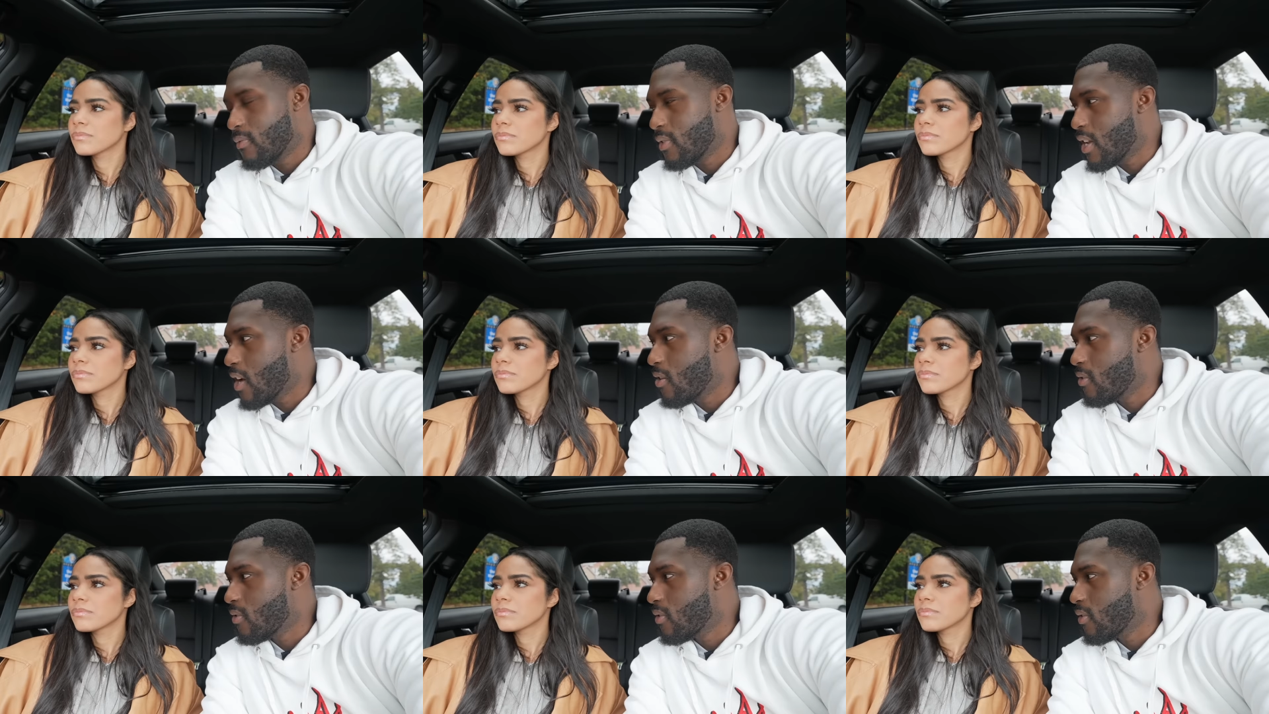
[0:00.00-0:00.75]

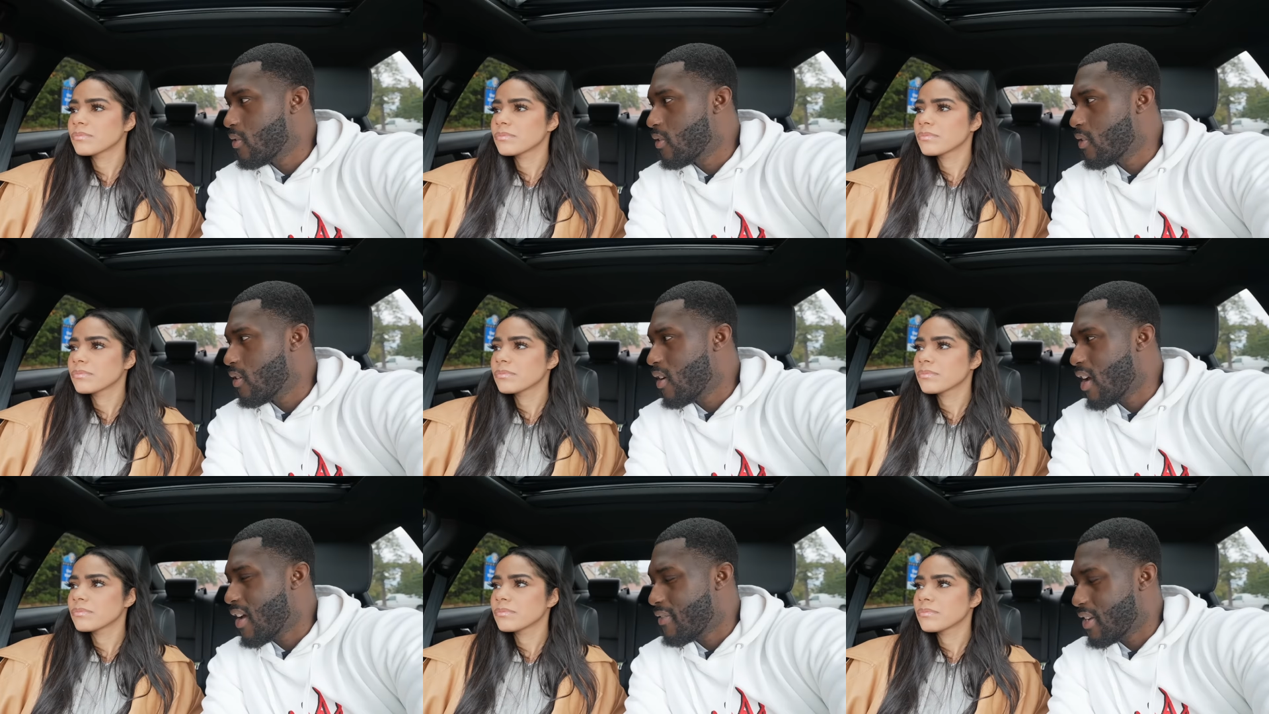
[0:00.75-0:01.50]
Speaker 1: Now,
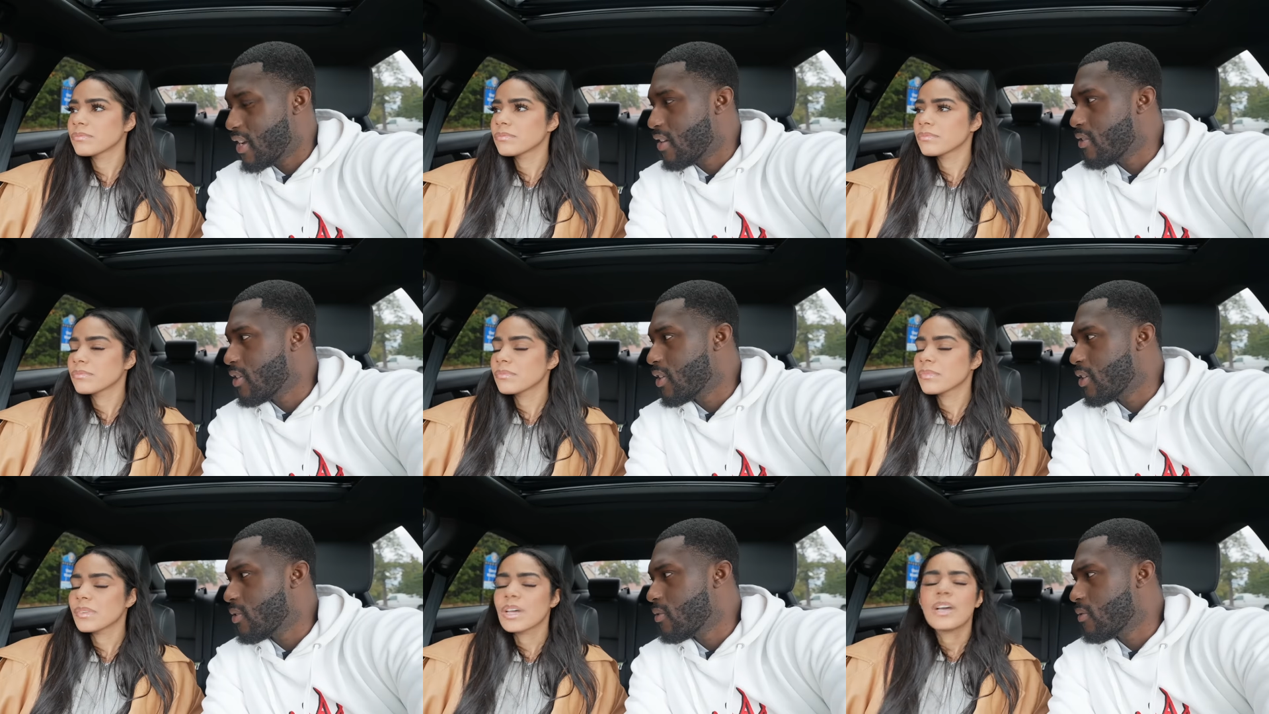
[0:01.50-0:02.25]
I have to get rid of
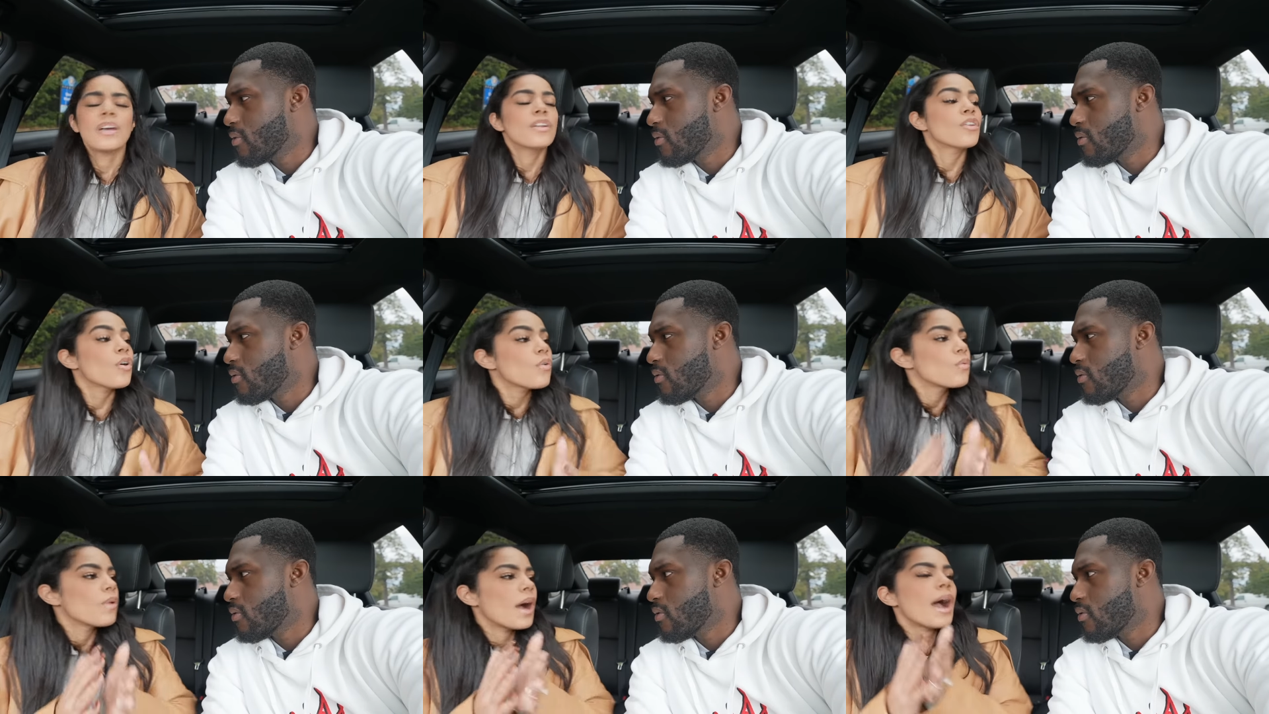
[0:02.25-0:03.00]
you.
Speaker 2: No,
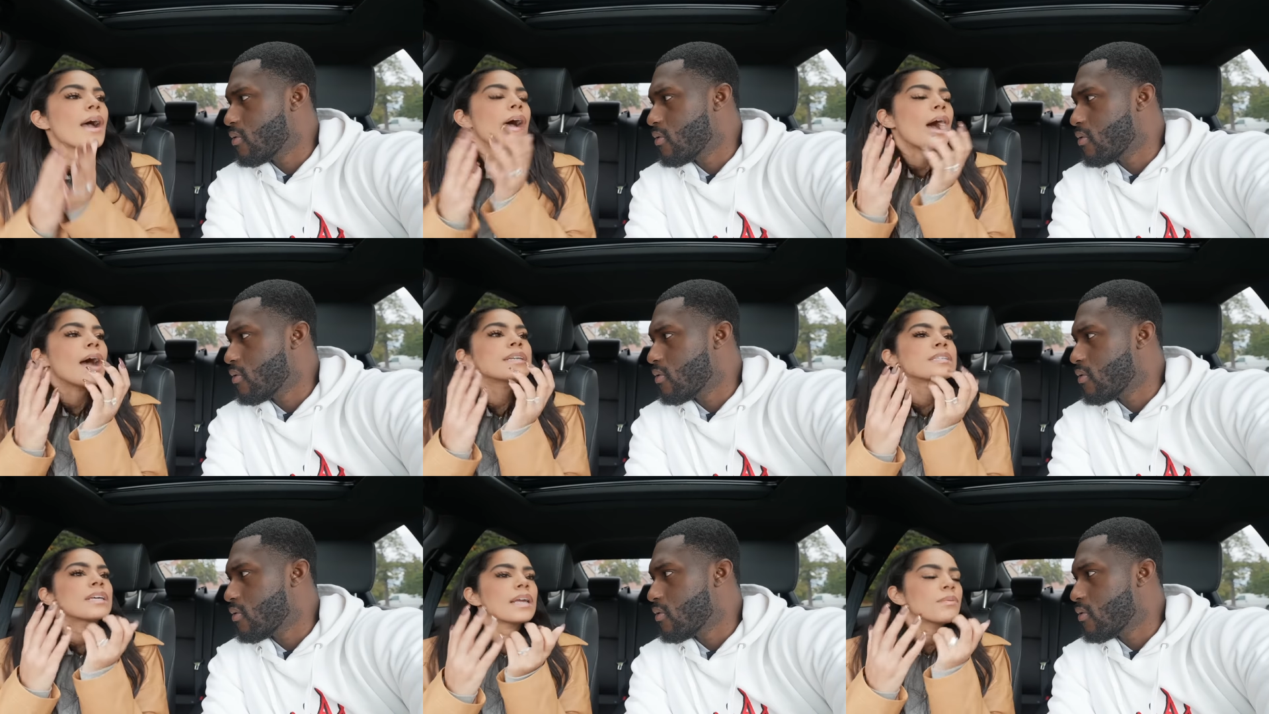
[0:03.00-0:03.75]
I
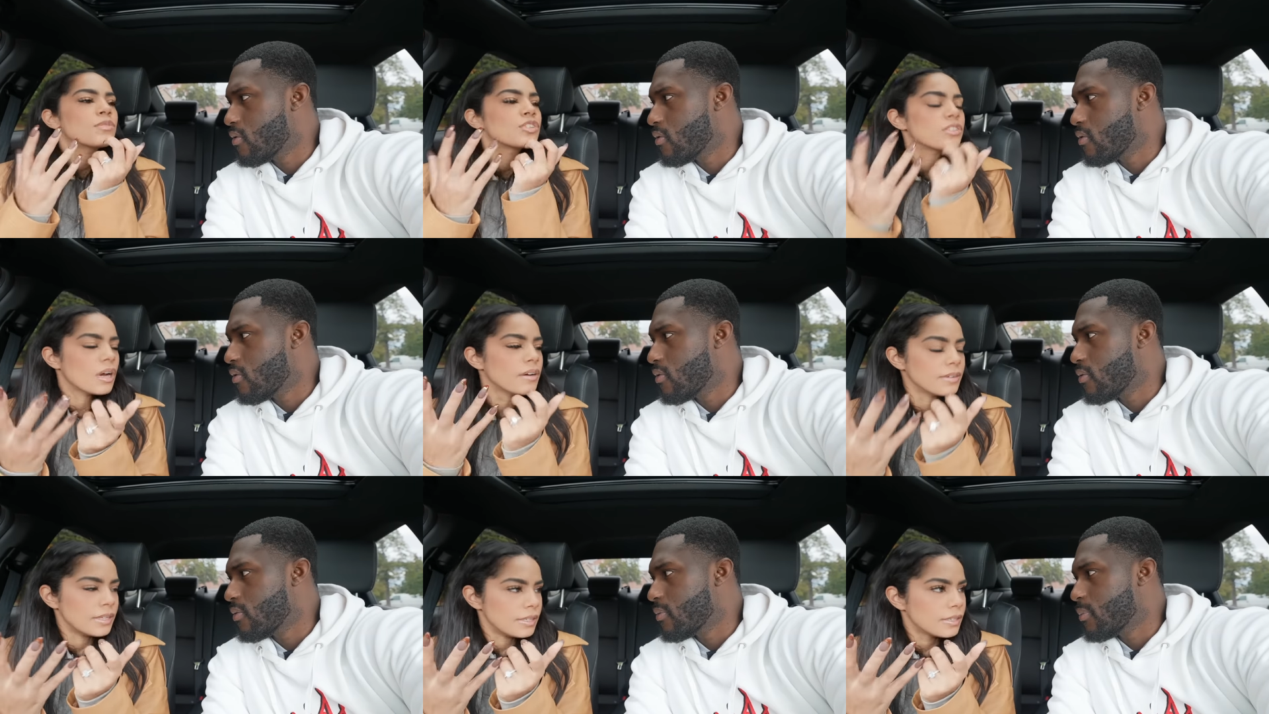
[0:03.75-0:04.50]
said I was
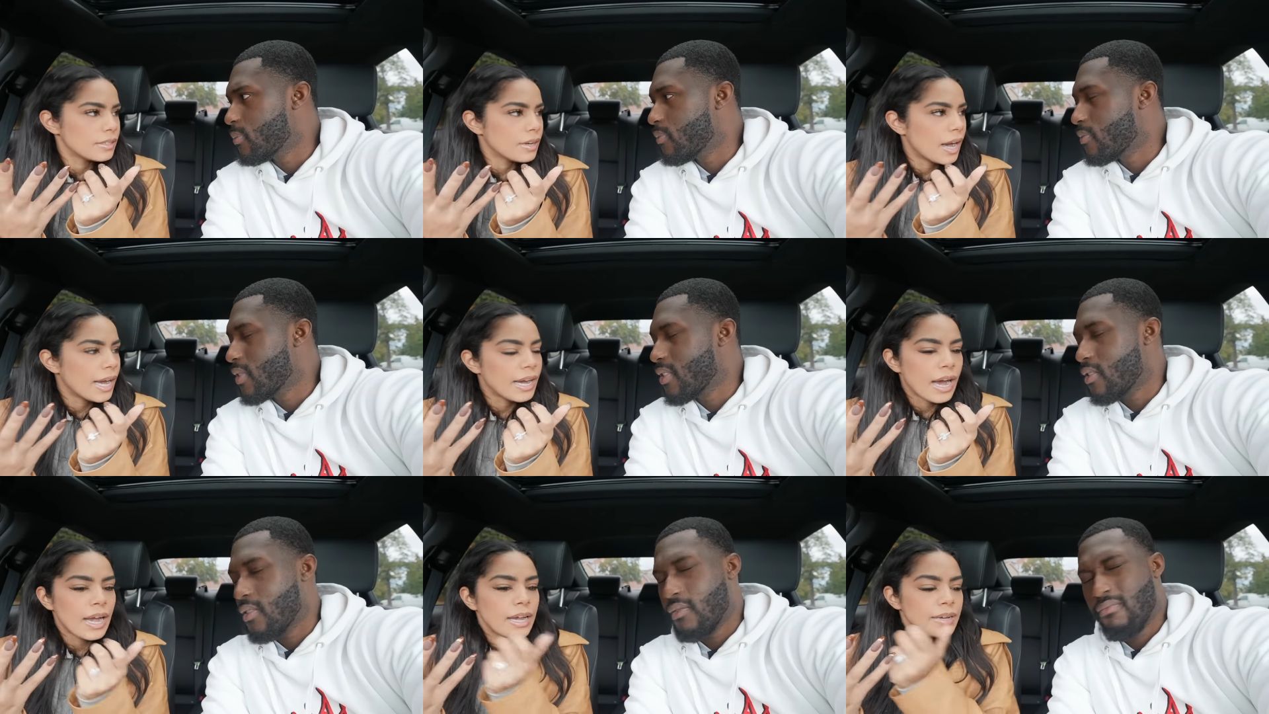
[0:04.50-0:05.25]
sorry.
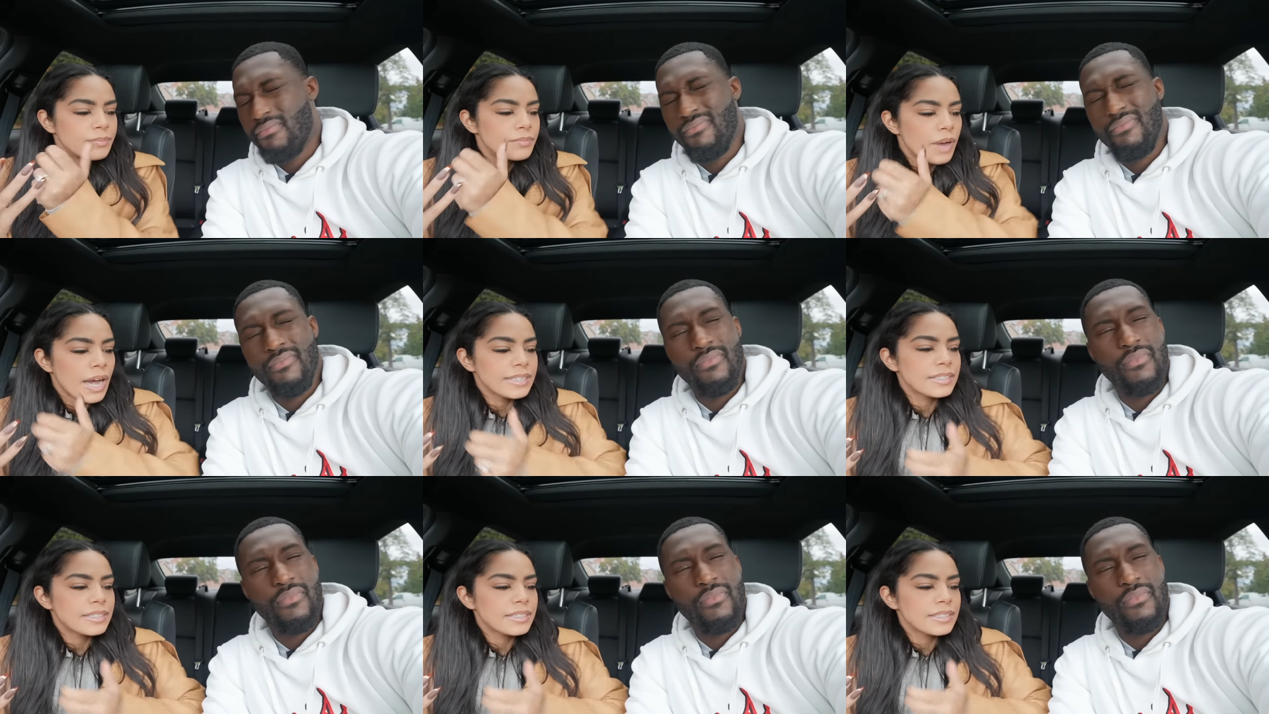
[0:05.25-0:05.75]
I